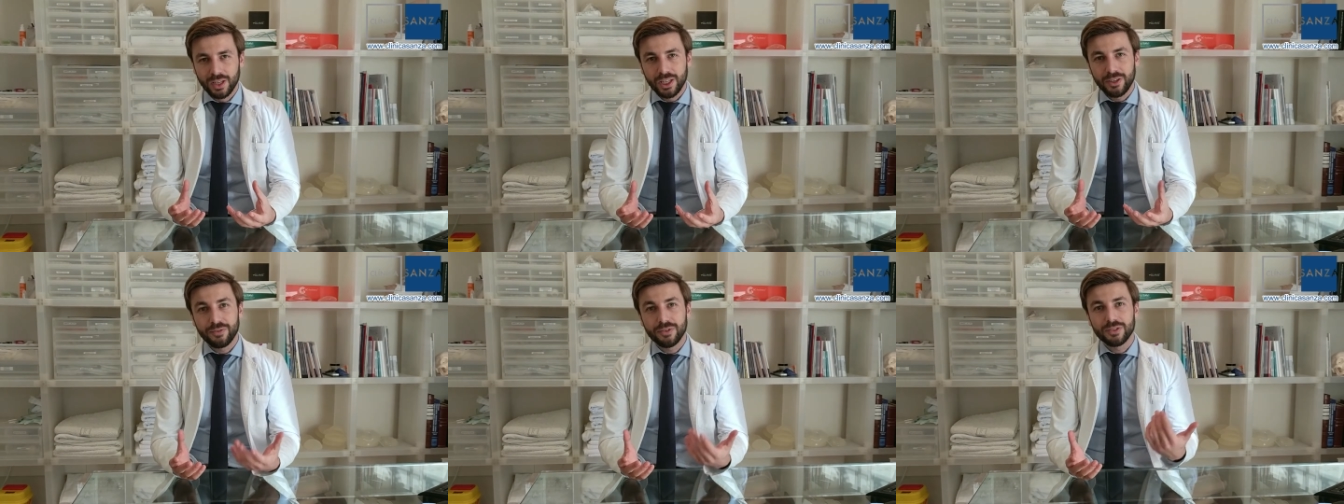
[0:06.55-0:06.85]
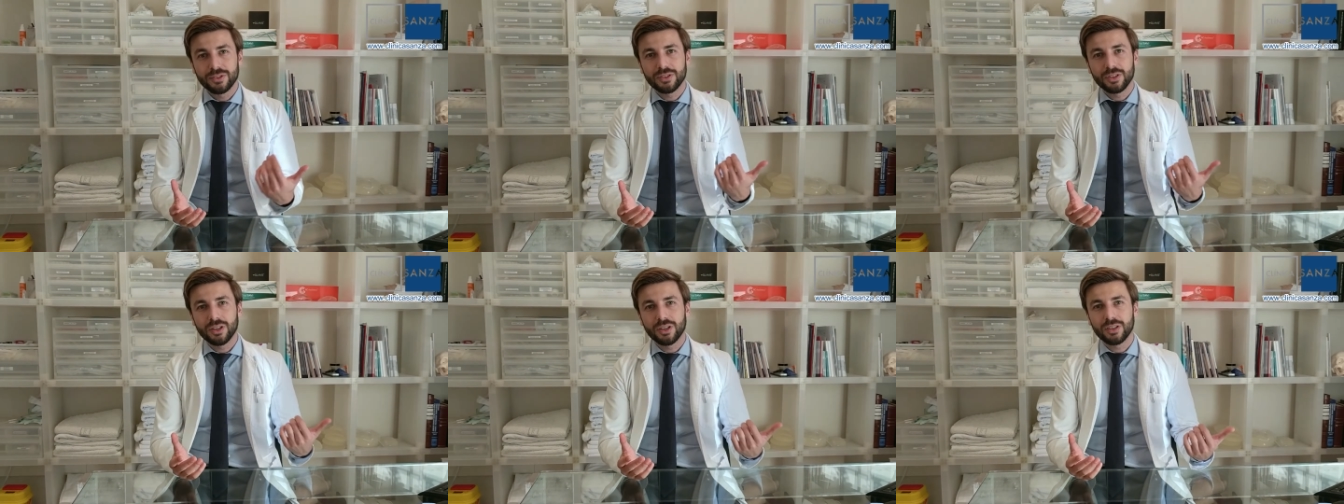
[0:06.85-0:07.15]
If
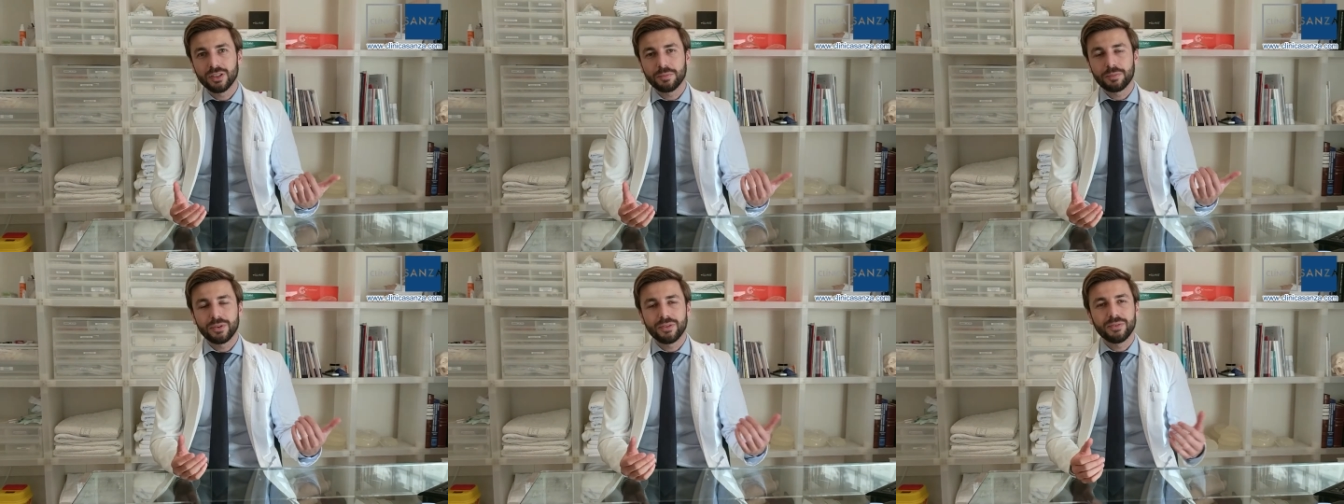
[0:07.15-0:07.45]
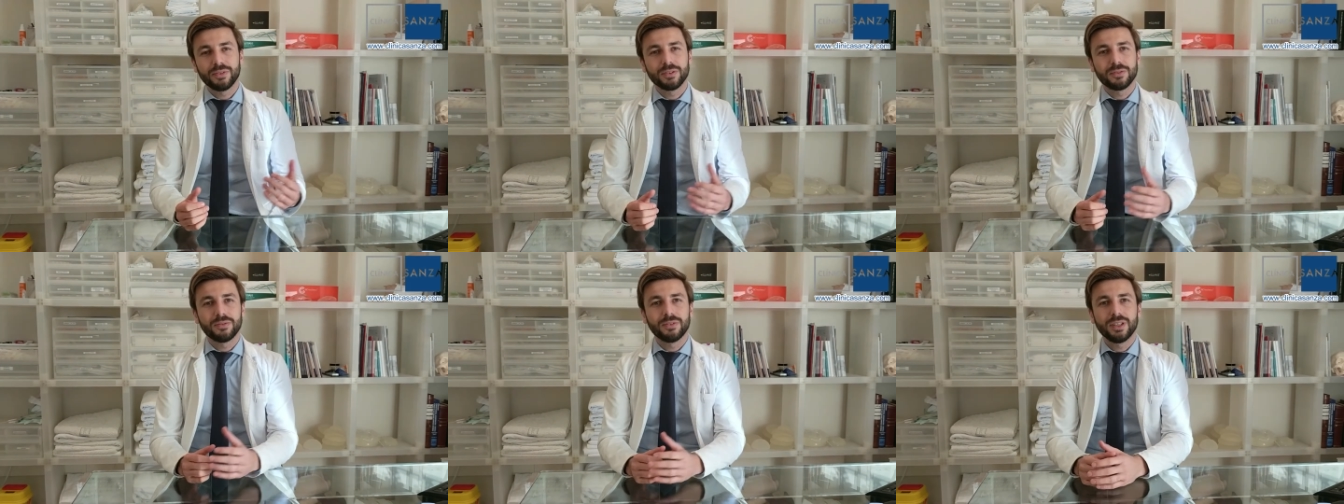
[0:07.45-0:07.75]
you saw the
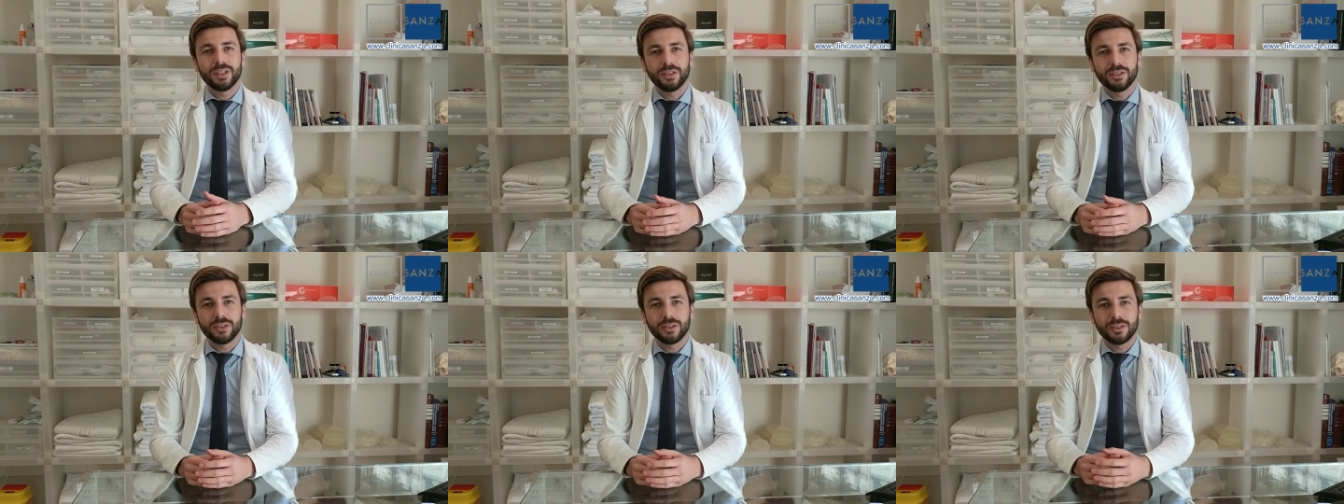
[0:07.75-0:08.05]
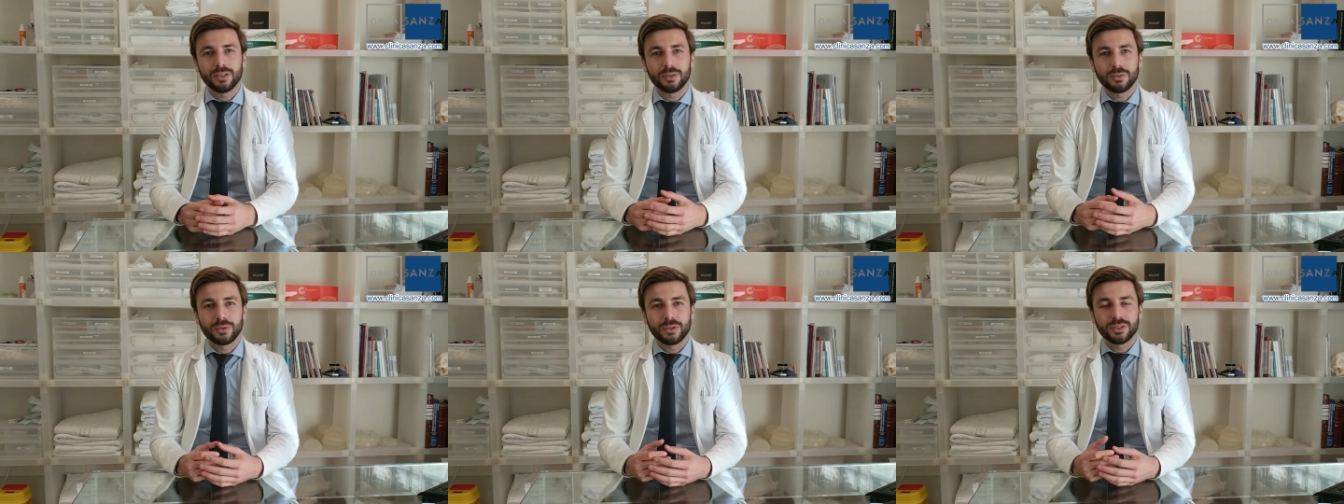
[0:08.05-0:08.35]
previous
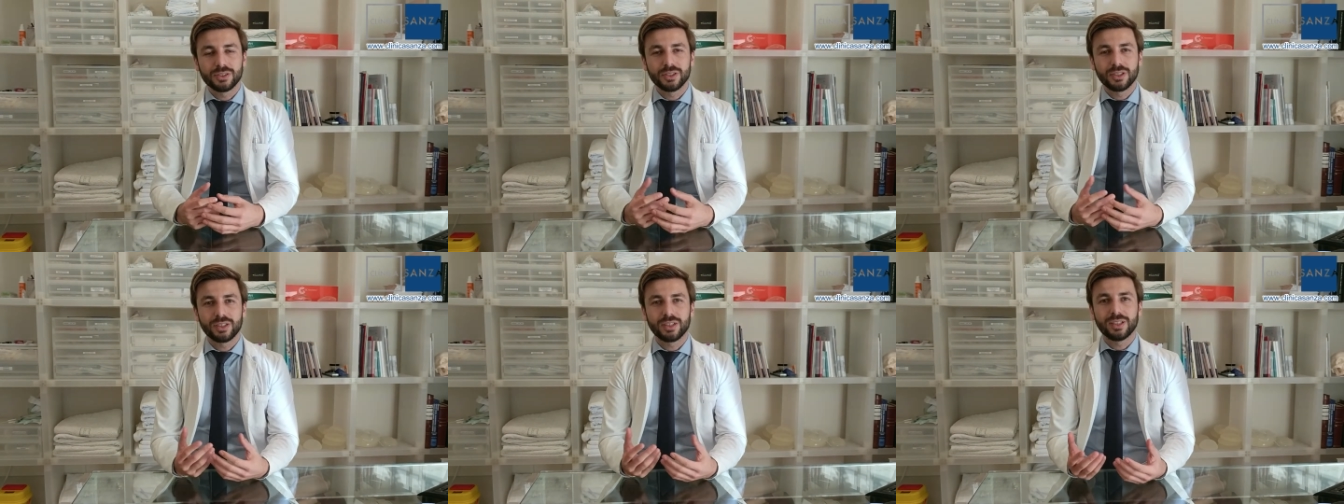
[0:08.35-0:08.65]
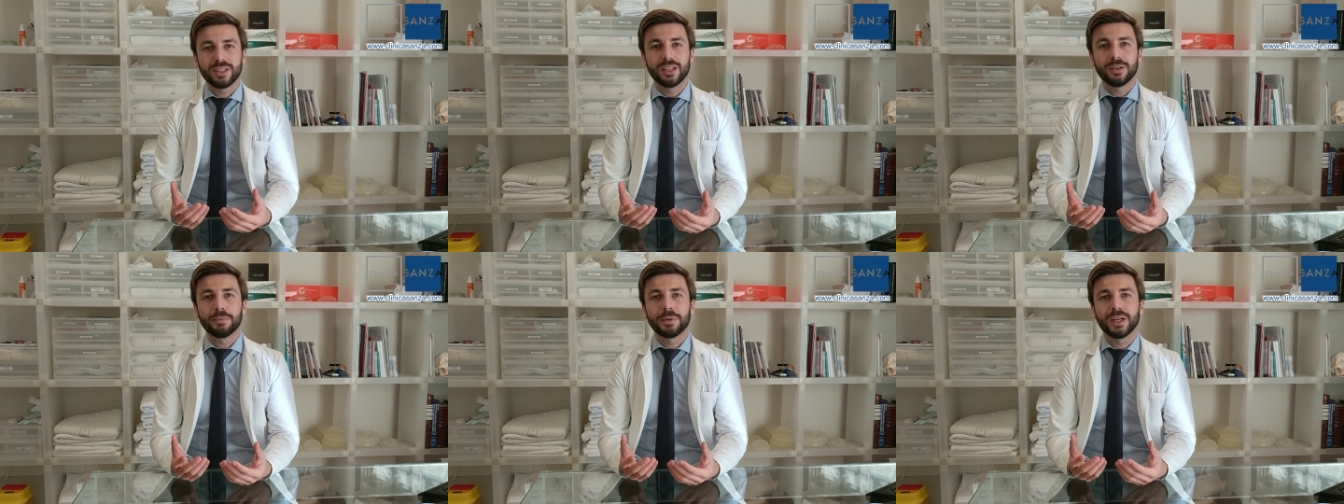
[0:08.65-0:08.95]
video we're
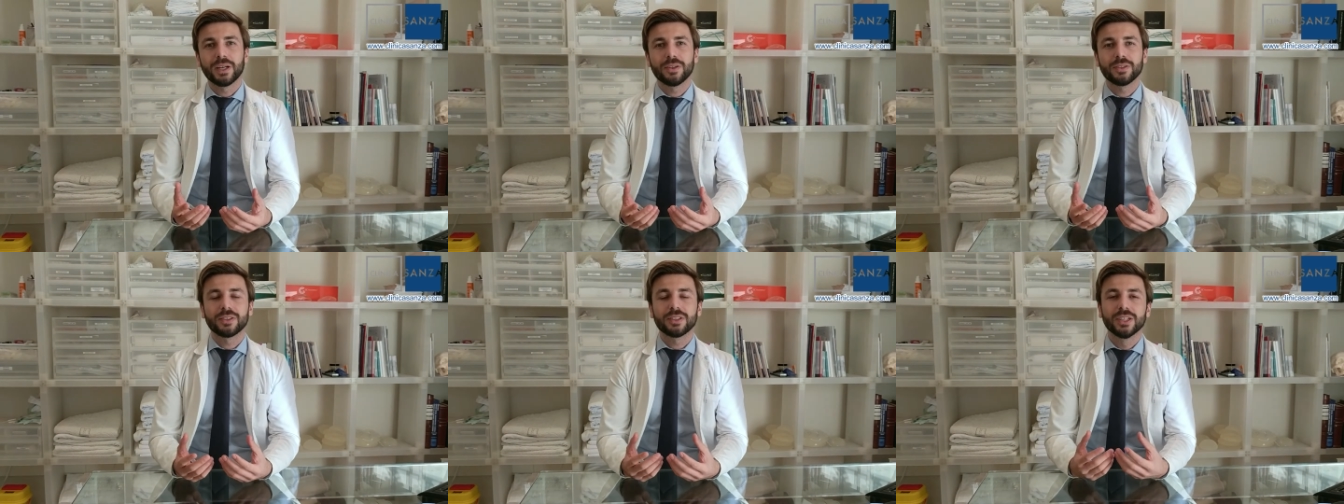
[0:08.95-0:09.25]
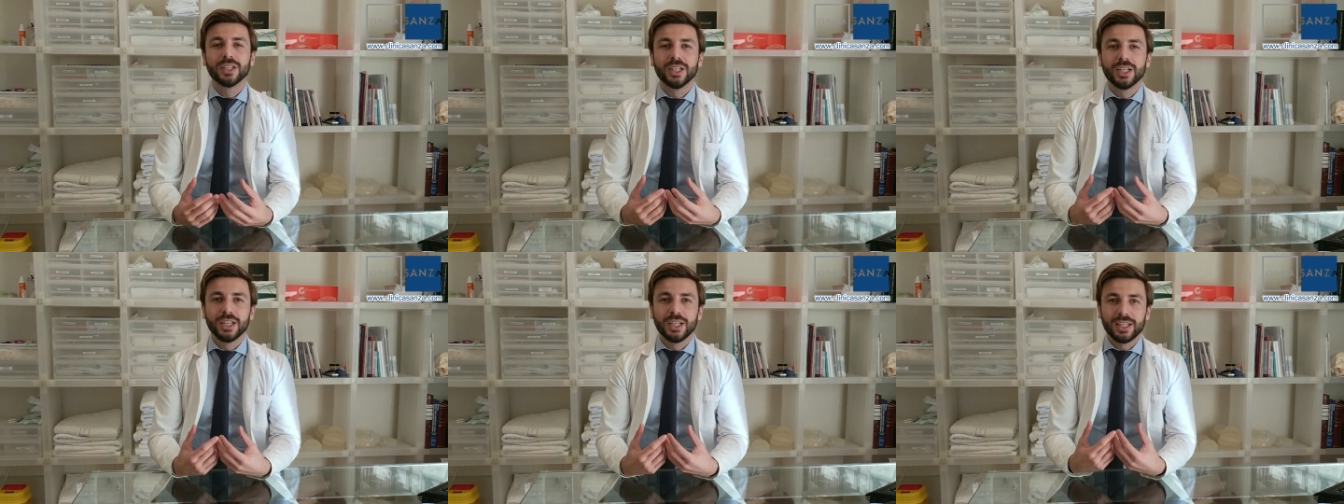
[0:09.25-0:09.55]
talking about